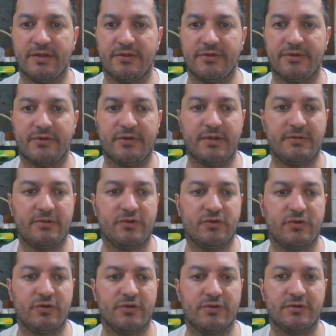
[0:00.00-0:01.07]
So he
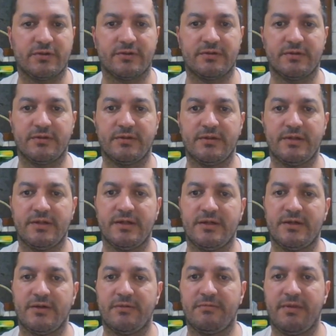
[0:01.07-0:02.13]
took on
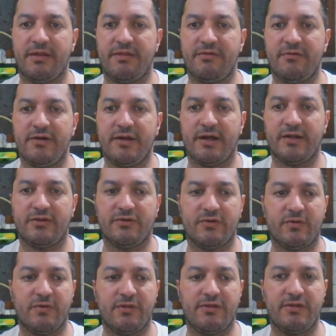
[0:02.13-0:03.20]
b3, I
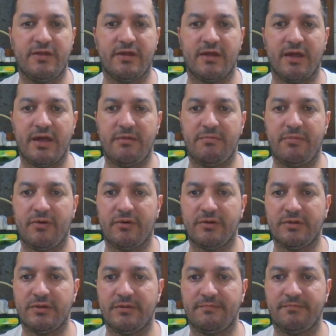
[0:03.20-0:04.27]
took with the a
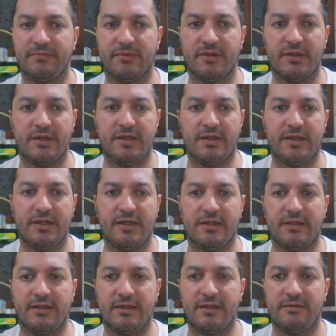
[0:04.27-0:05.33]
pawn,
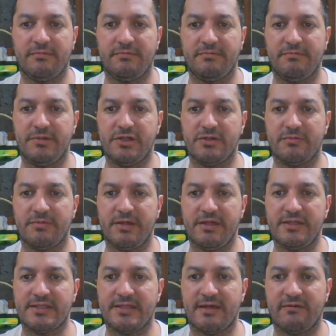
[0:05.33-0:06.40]
and then bishop
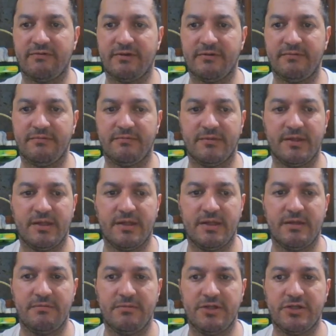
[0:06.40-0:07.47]
e7,
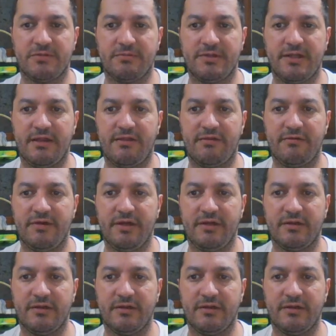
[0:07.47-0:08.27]
bishop d3,